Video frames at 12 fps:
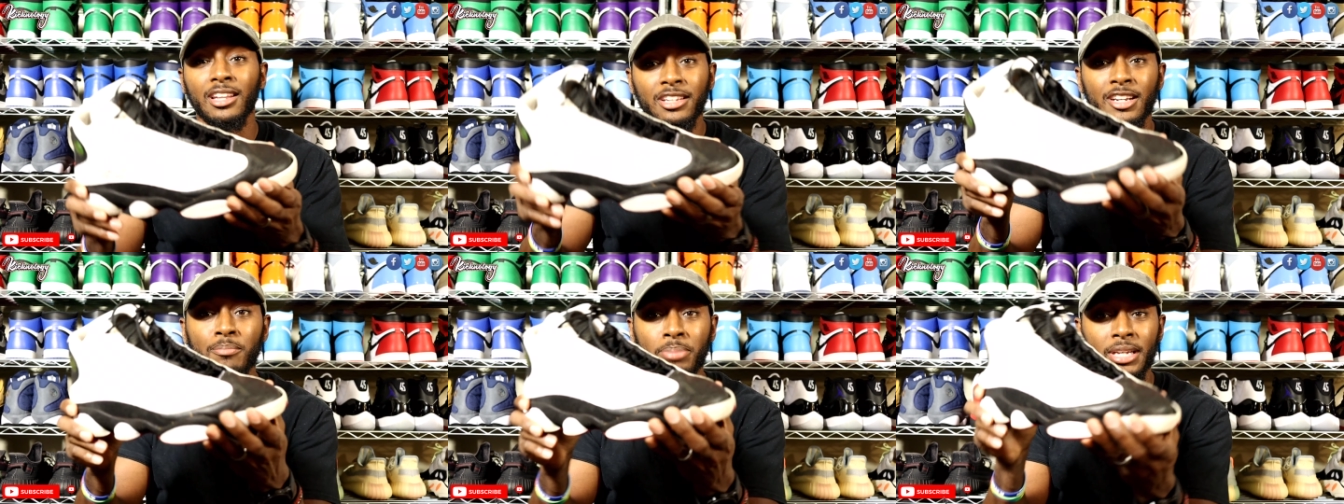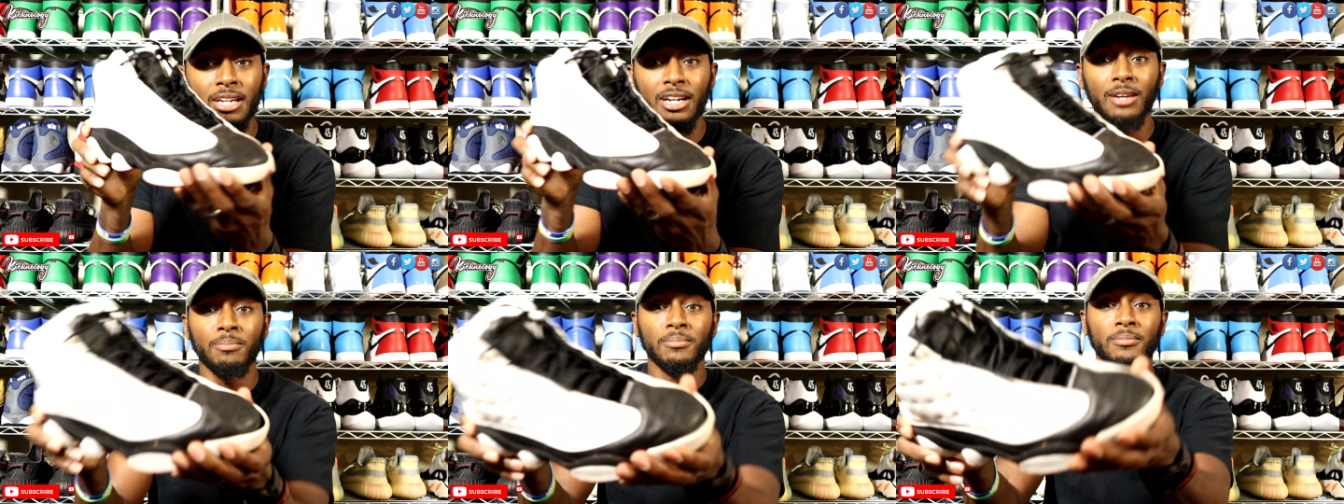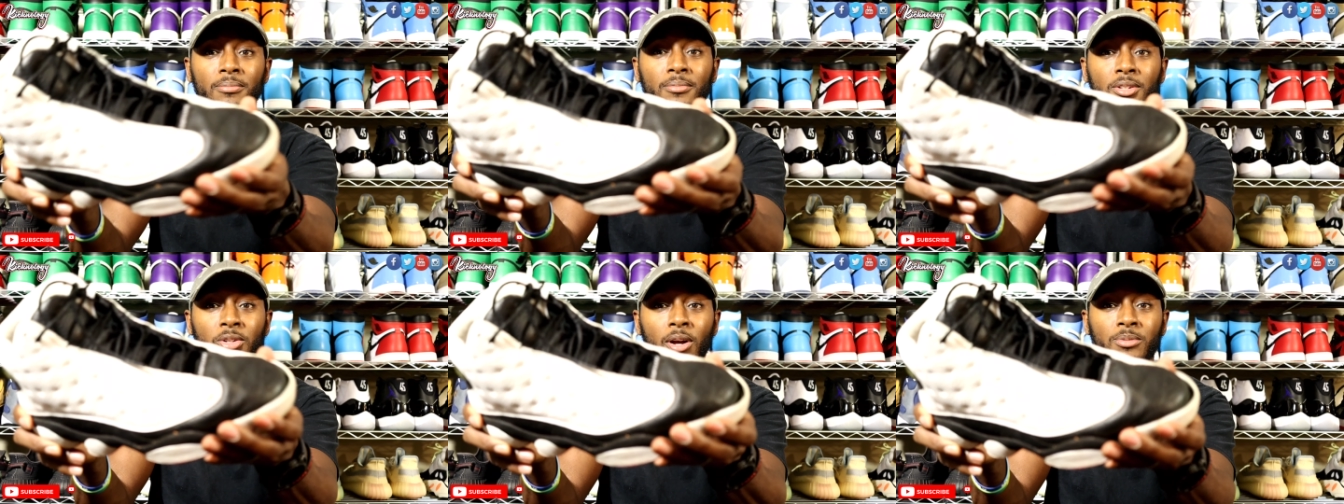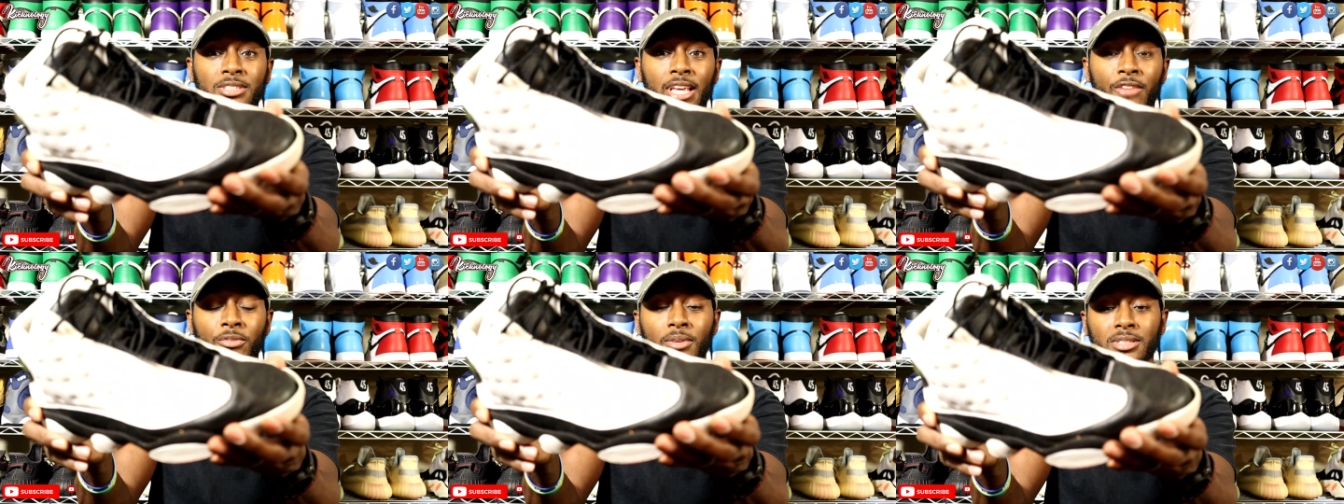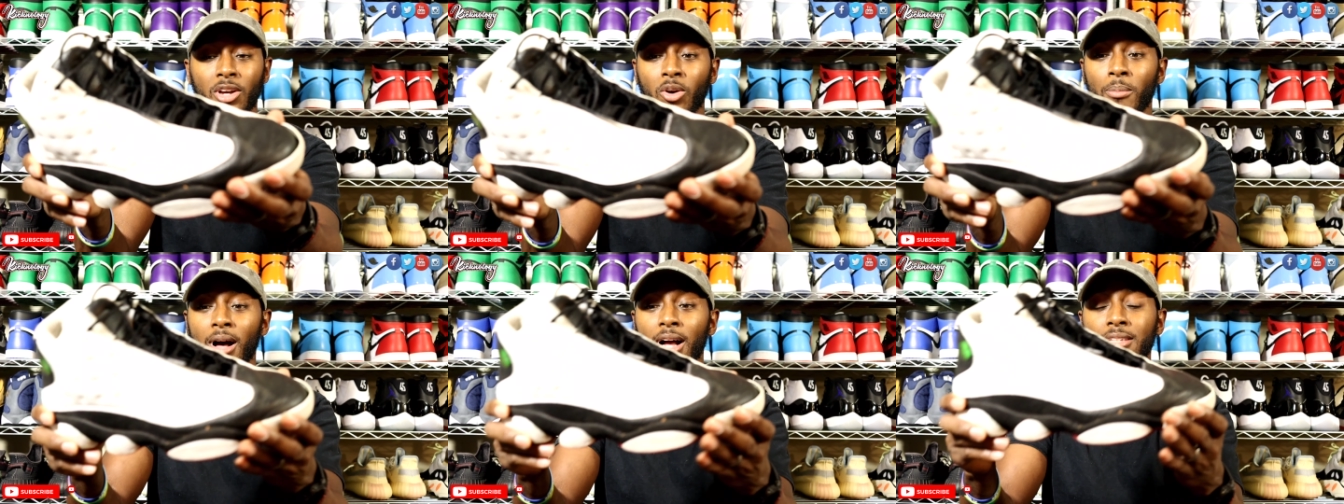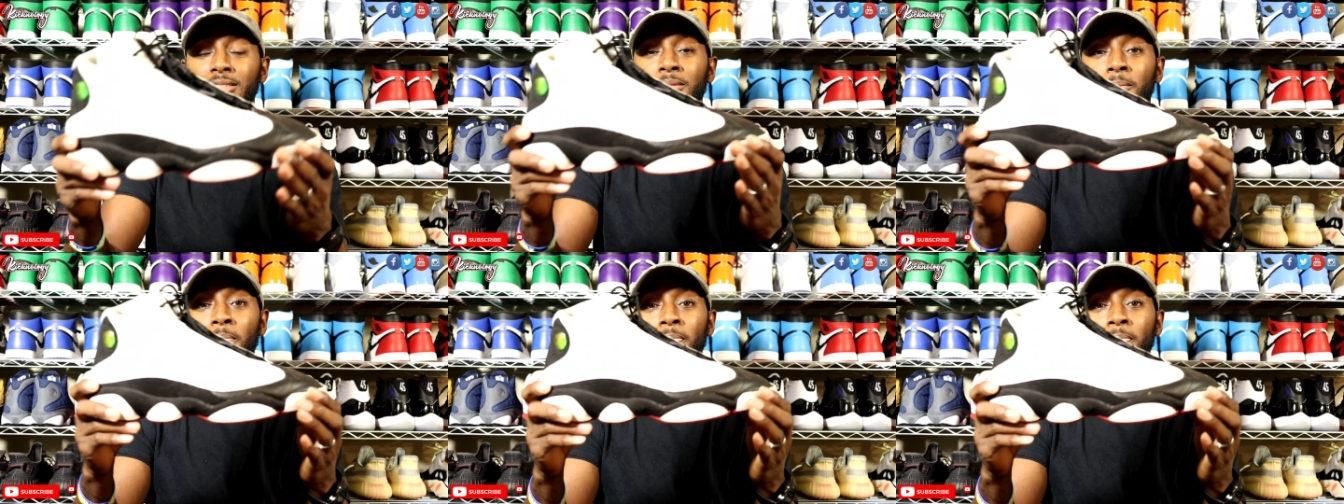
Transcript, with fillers: Little beat up, you know what I'm saying, from the toe box.